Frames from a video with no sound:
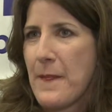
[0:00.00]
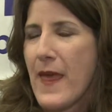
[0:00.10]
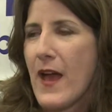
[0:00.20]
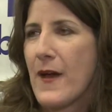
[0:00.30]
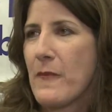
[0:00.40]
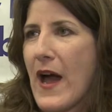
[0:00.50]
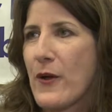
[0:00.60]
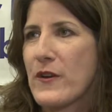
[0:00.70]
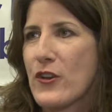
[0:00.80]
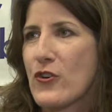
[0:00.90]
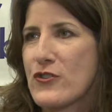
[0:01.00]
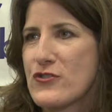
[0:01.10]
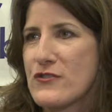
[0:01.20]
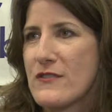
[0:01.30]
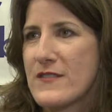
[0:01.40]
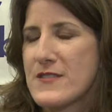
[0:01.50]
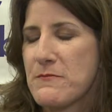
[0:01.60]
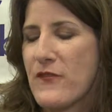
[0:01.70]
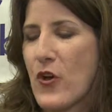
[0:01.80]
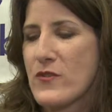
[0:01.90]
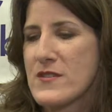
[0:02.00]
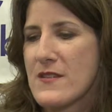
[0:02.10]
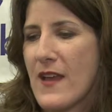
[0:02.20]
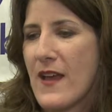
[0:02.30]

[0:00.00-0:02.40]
I would encourage folks